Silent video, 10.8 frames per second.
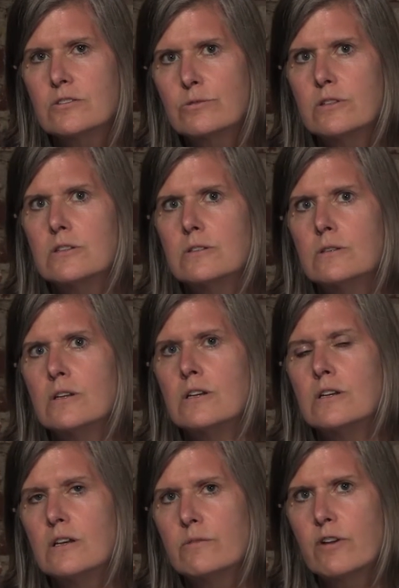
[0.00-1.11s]
twin
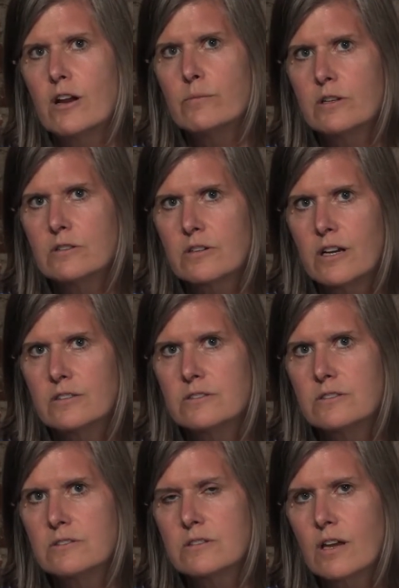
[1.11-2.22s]
environmental
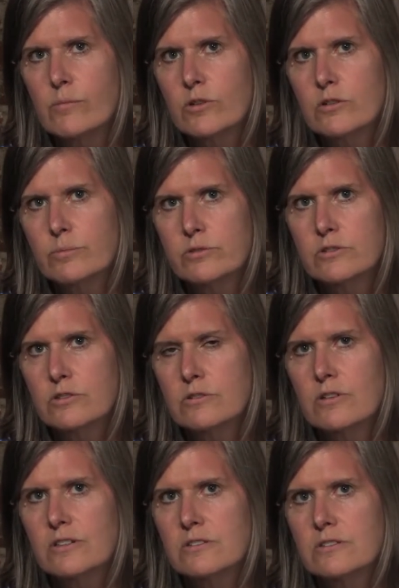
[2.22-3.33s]
crises, the chemical pollution
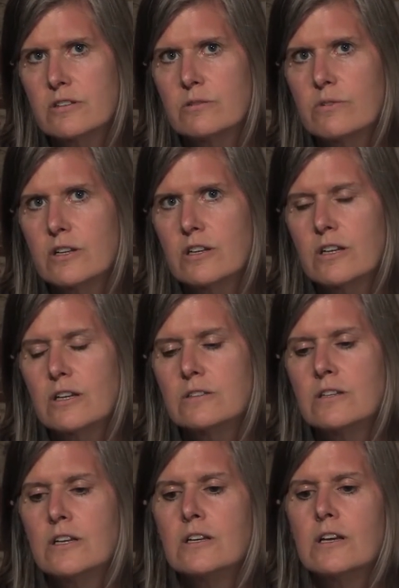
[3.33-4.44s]
crisis on the one
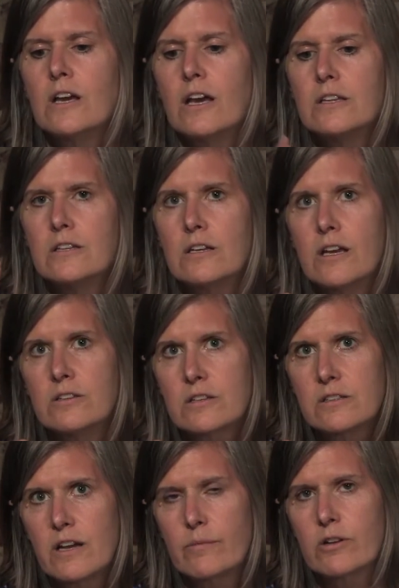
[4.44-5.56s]
hand, and the, and the
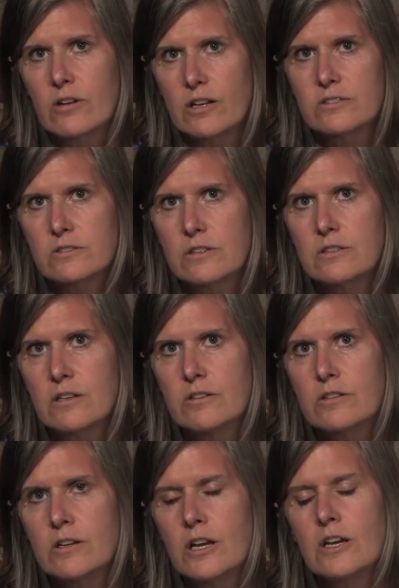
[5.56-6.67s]
climate crisis on the
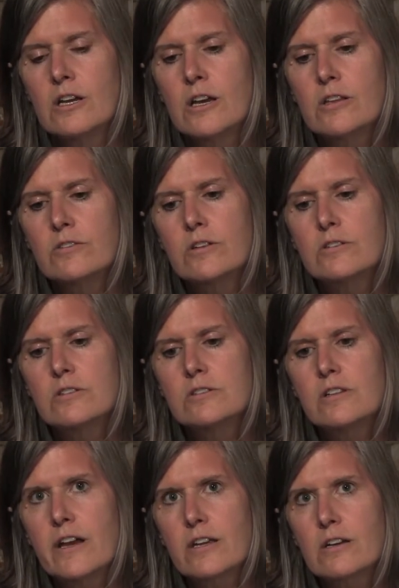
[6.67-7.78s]
other. They're, they're,
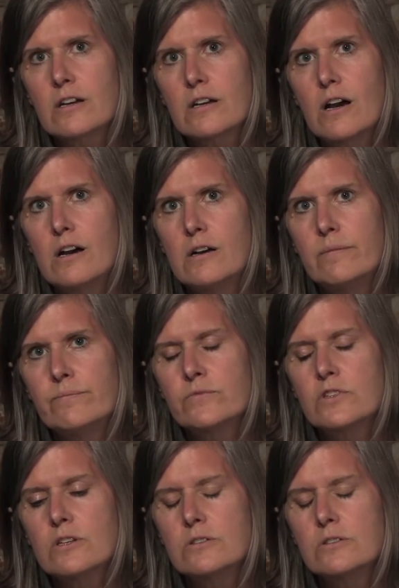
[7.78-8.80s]
like, a, uh, um,